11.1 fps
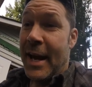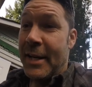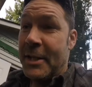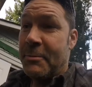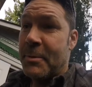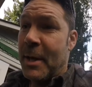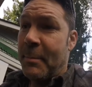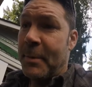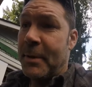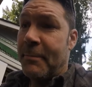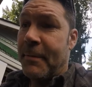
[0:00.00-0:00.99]
and this was
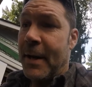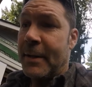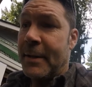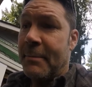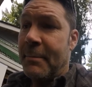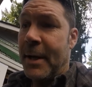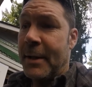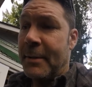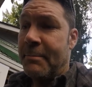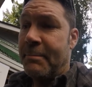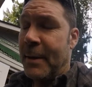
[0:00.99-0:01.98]
up at the at the
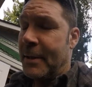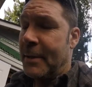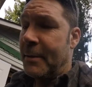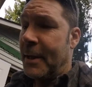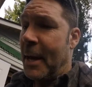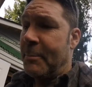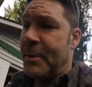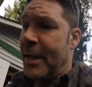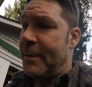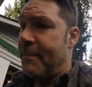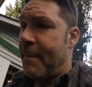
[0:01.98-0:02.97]
at the at the
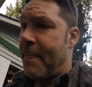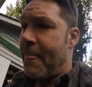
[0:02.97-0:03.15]
campsite.